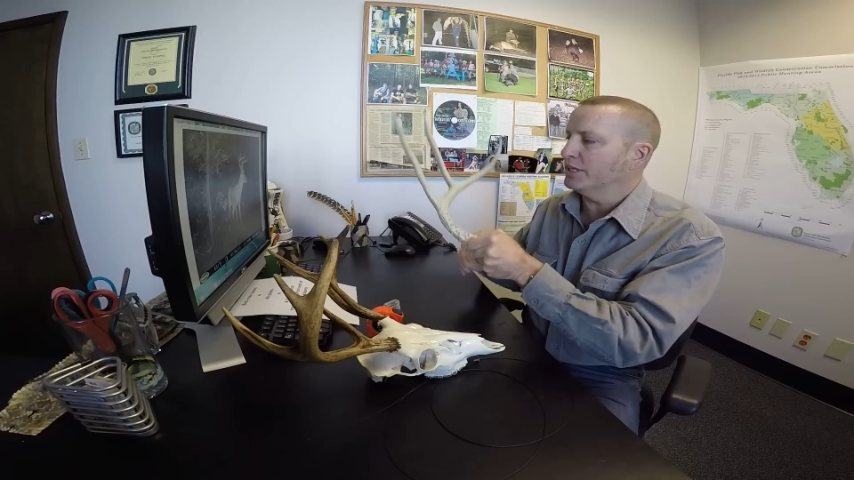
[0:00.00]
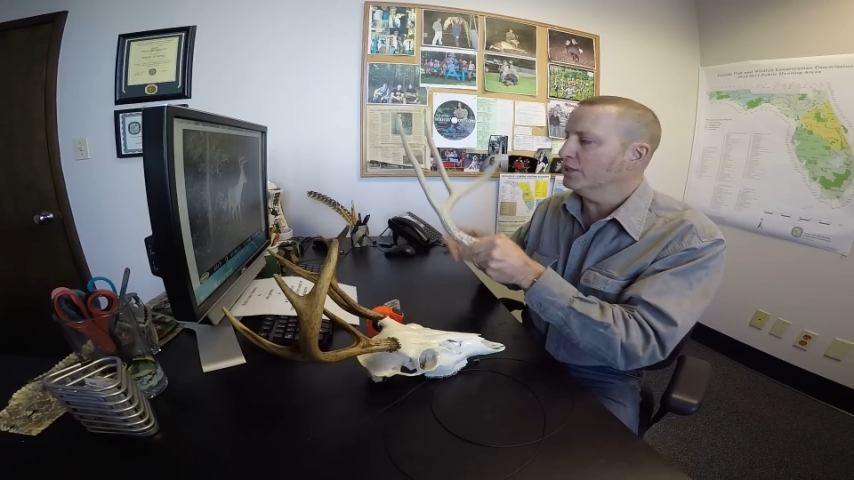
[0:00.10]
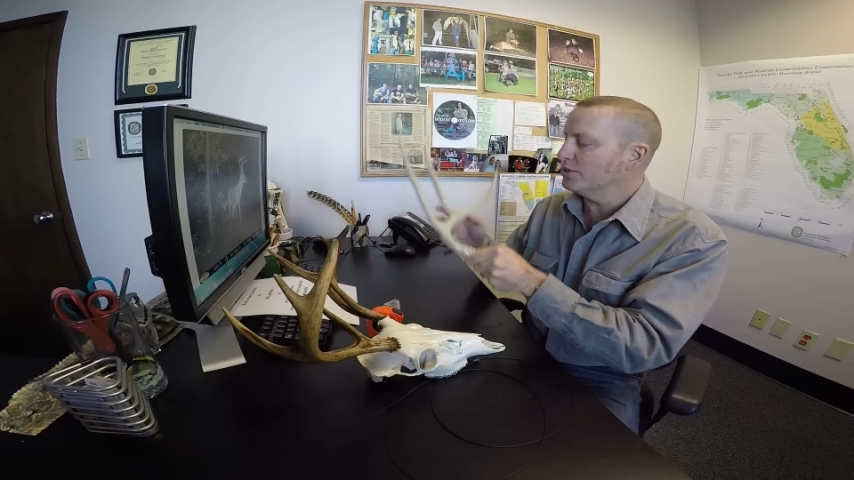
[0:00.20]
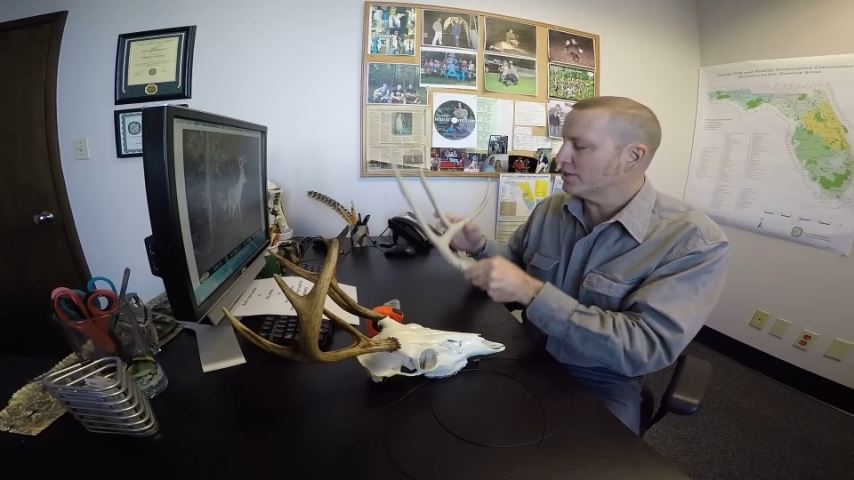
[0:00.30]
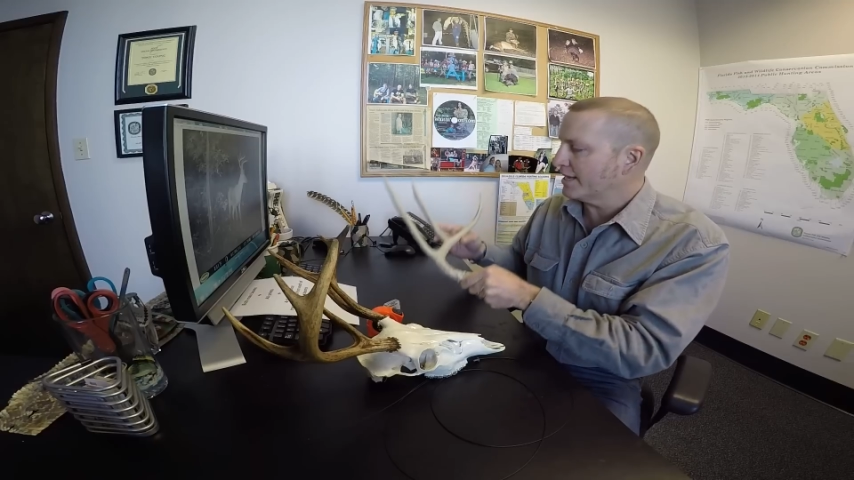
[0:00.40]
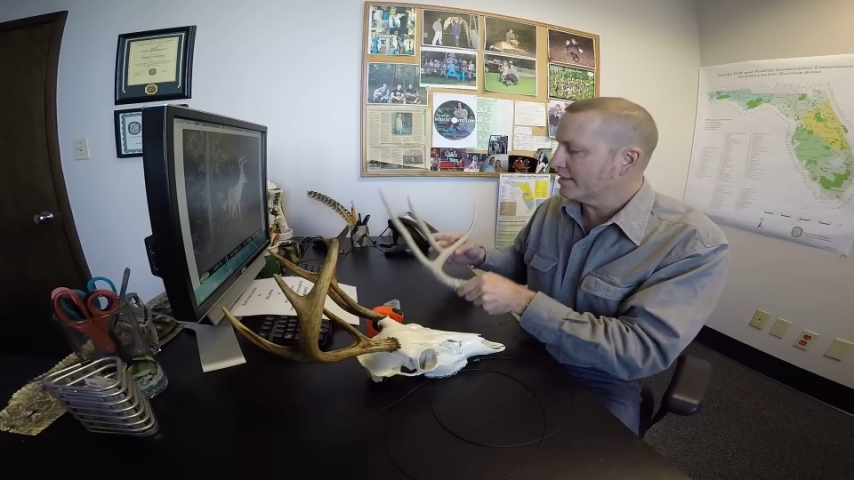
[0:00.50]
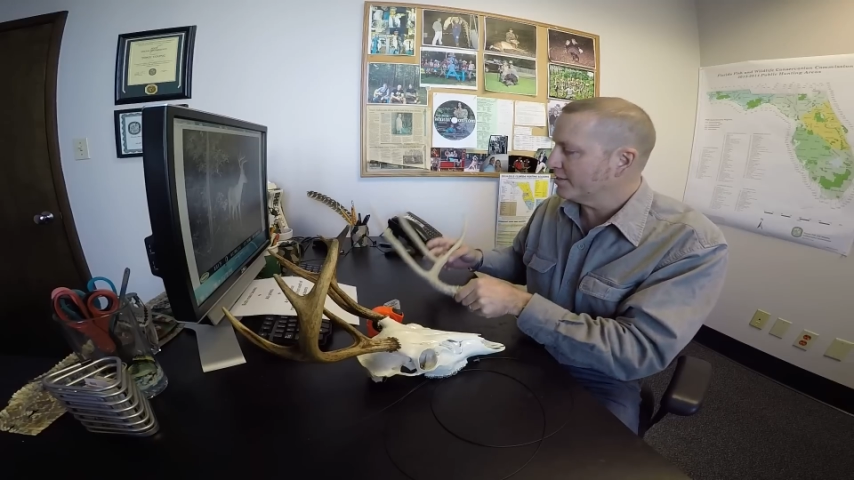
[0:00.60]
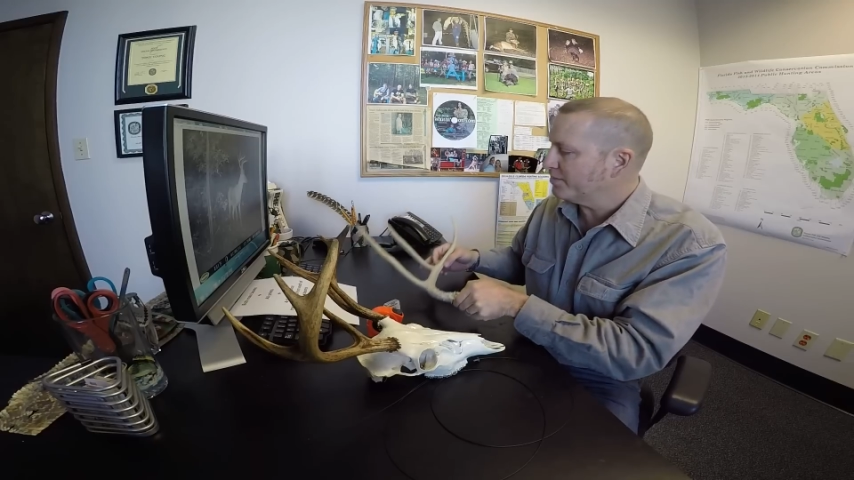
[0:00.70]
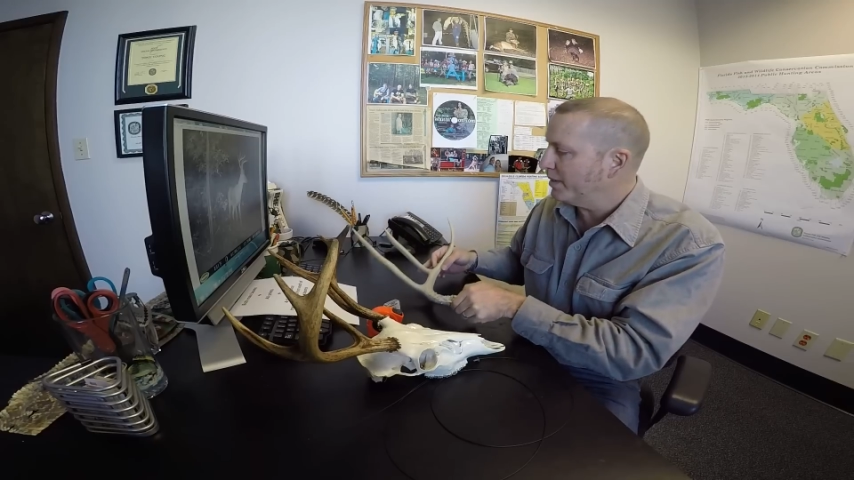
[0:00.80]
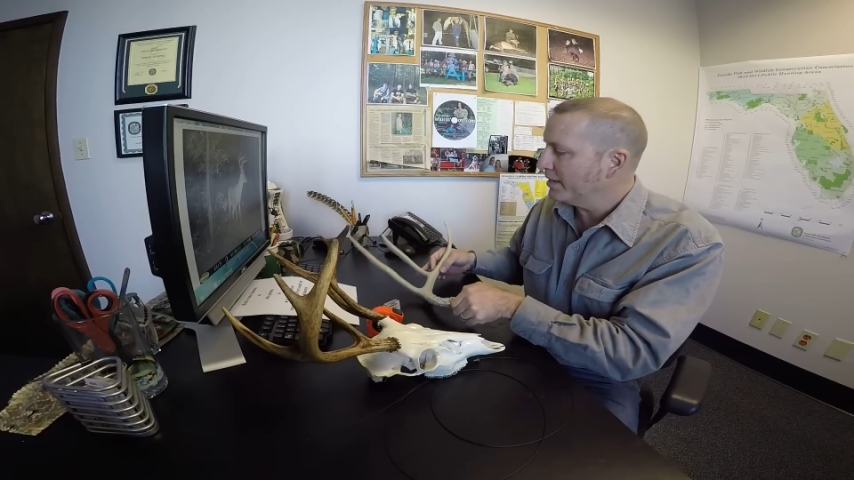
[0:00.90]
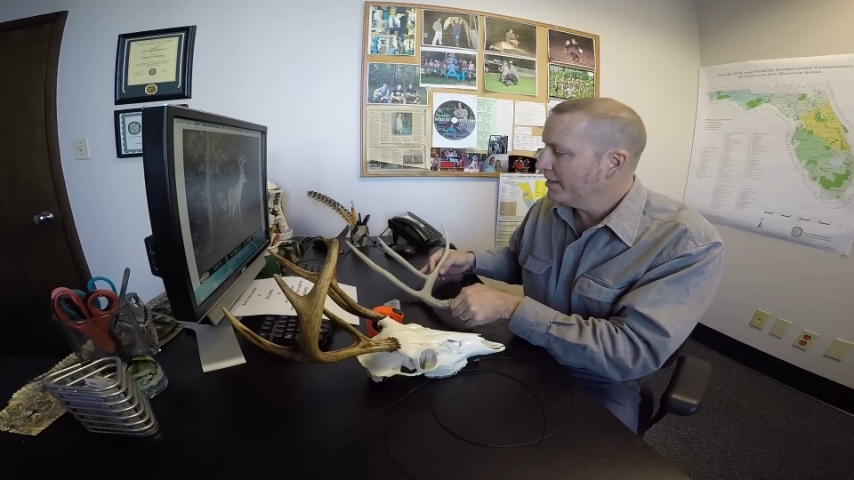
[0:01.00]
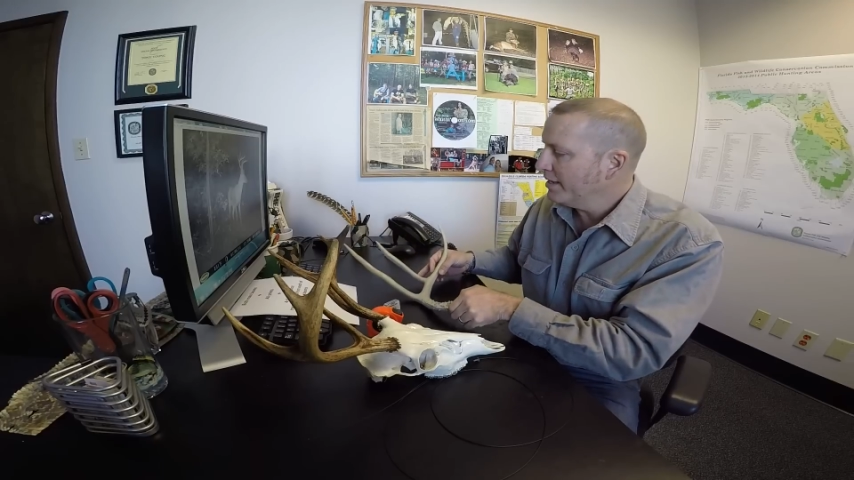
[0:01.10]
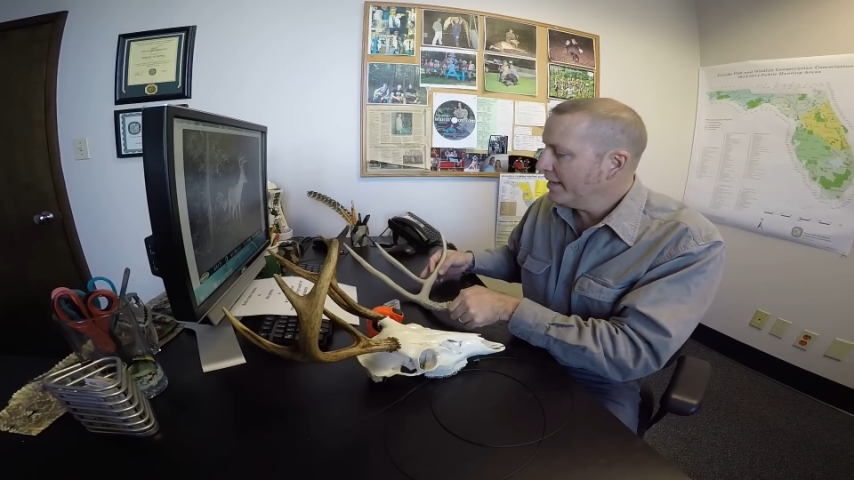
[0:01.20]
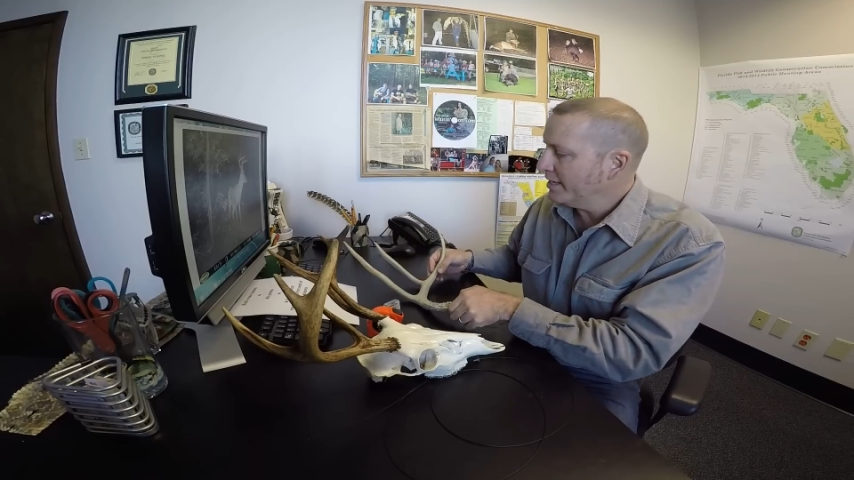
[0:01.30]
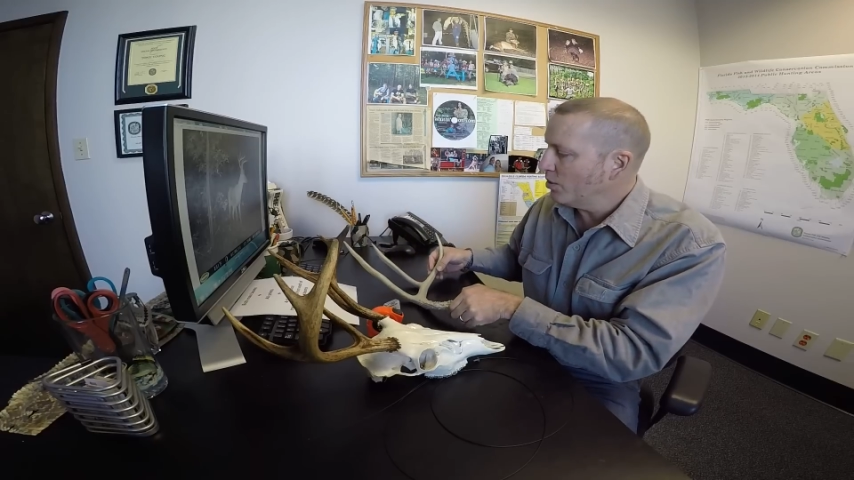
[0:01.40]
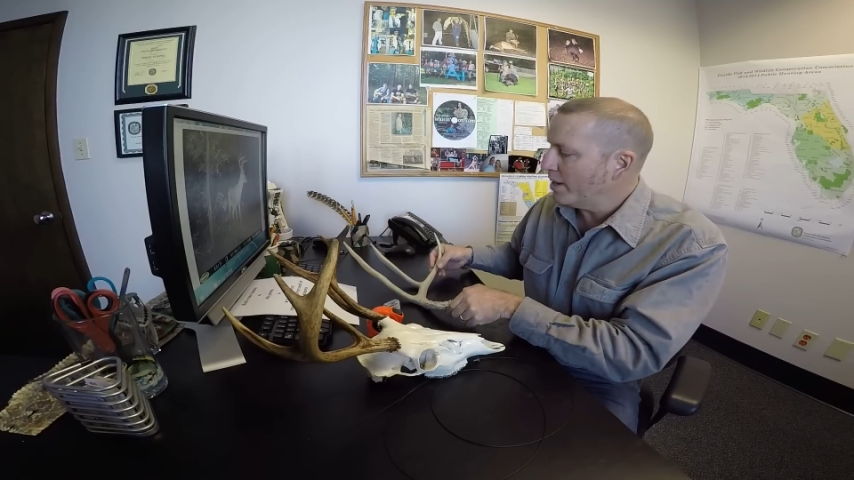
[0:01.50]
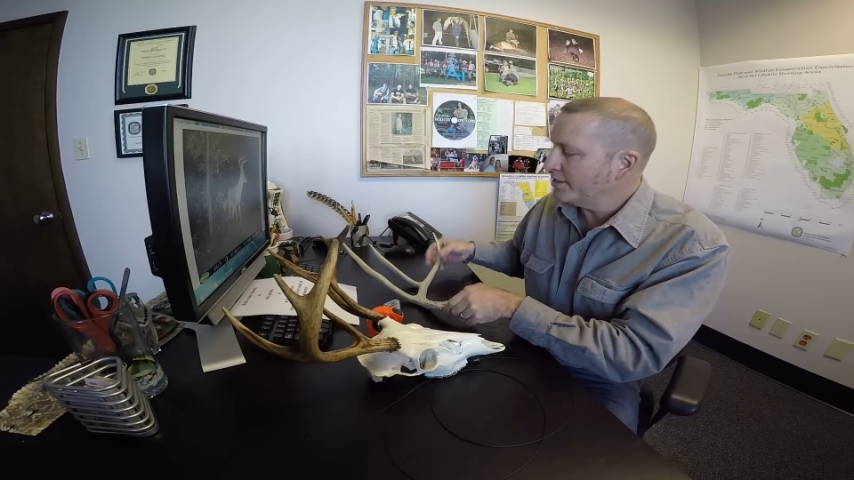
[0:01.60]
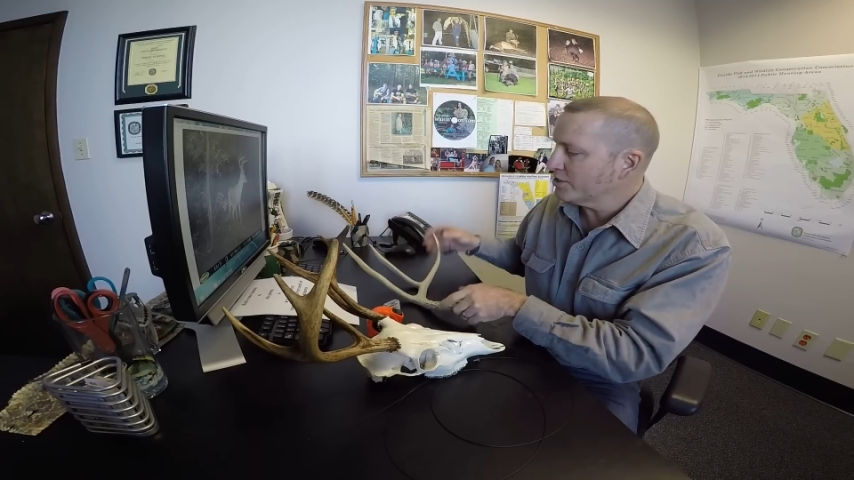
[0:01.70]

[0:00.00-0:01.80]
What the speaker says: loose like this. But anyway,